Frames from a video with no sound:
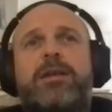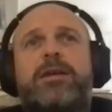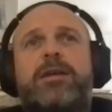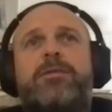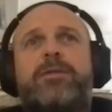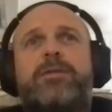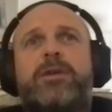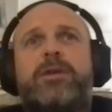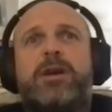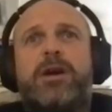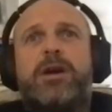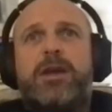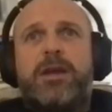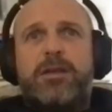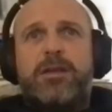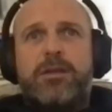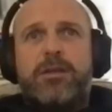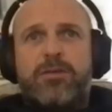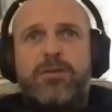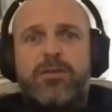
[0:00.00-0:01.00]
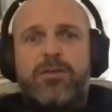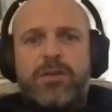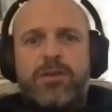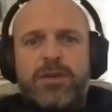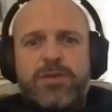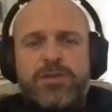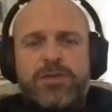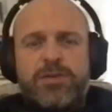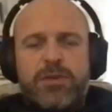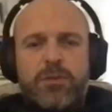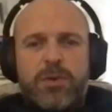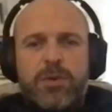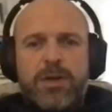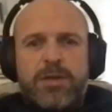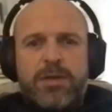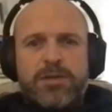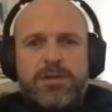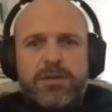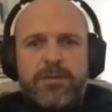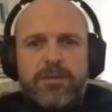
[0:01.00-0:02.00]
if you like, the traditional
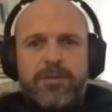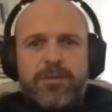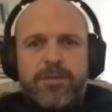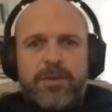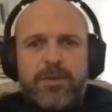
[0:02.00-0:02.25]
ways of